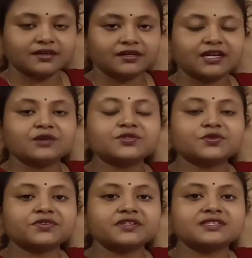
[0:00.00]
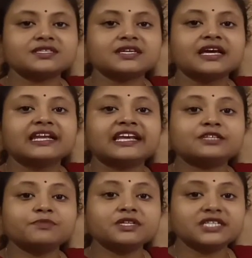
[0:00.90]
Now students, let
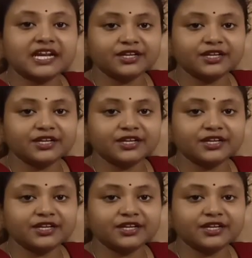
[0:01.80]
me tell